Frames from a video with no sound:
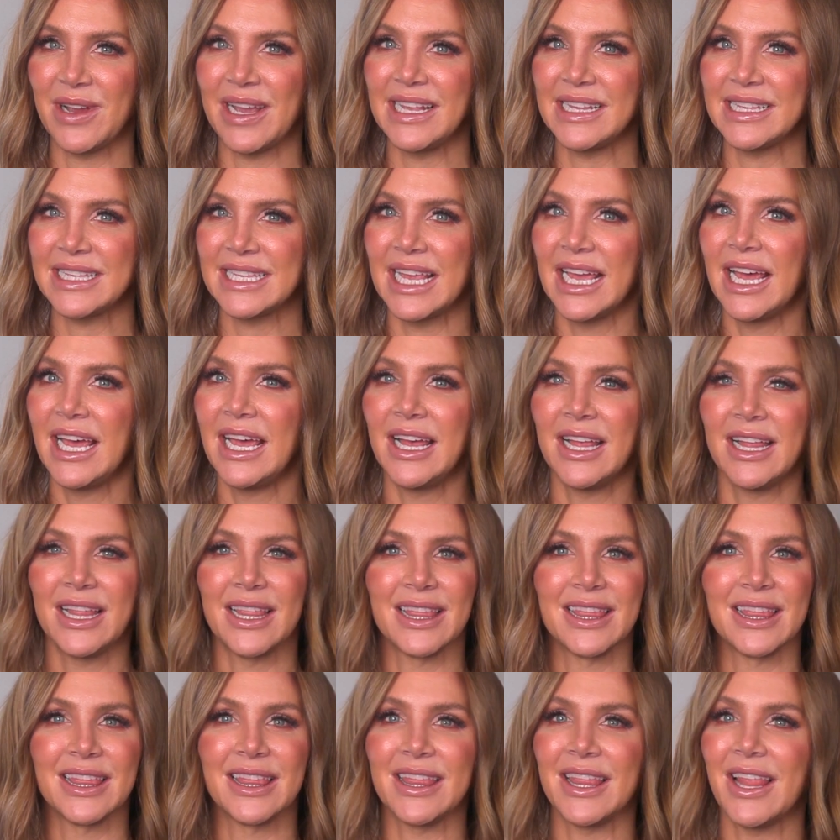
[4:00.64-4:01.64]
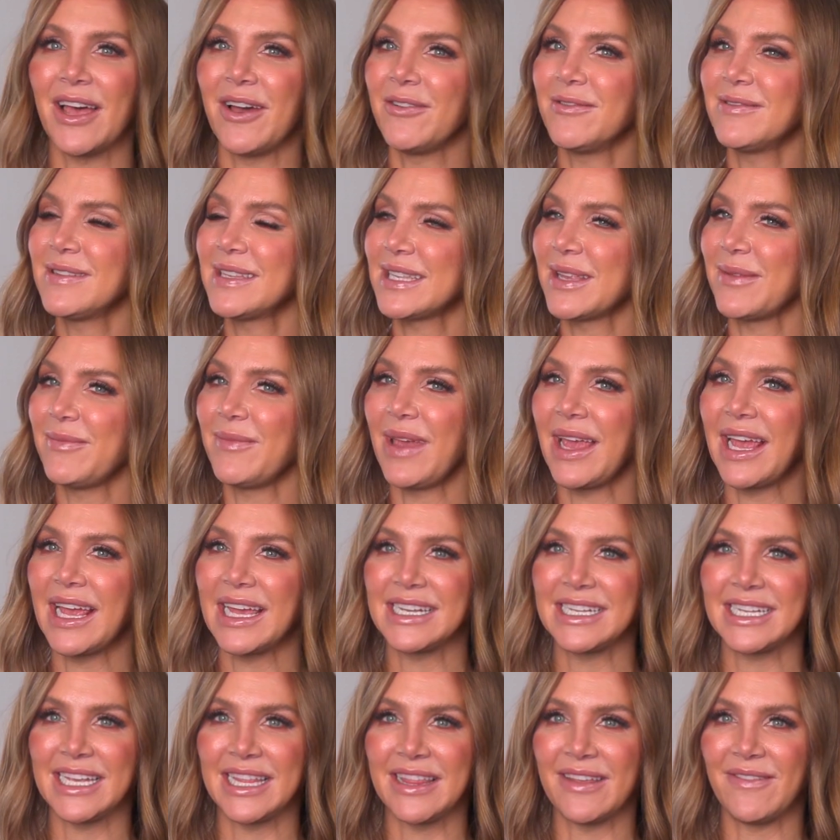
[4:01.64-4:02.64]
rates, loans that make
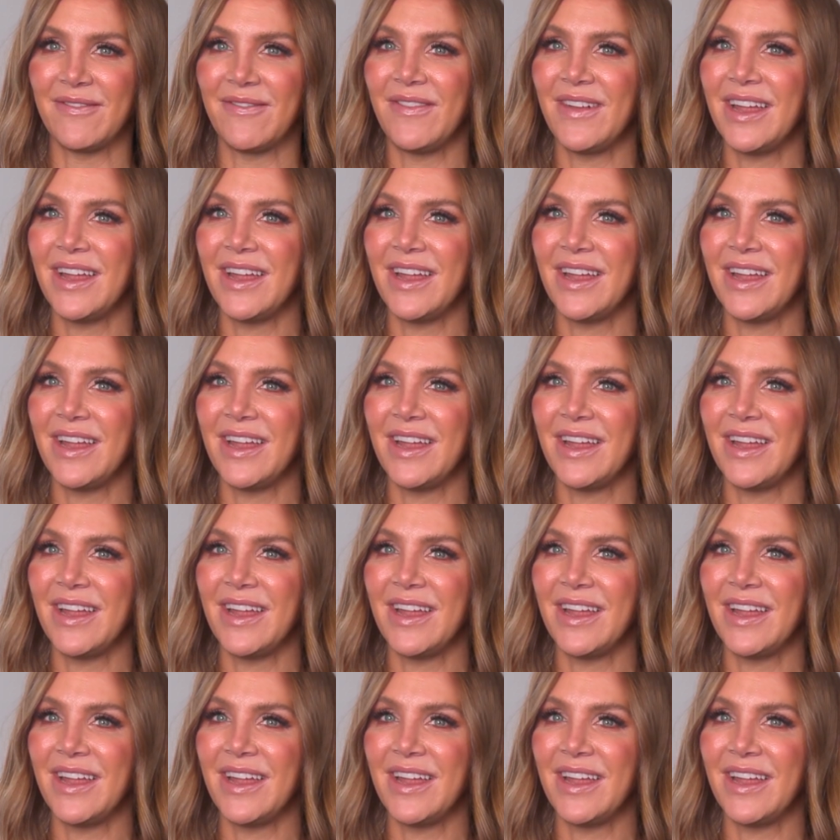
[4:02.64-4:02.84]
it to the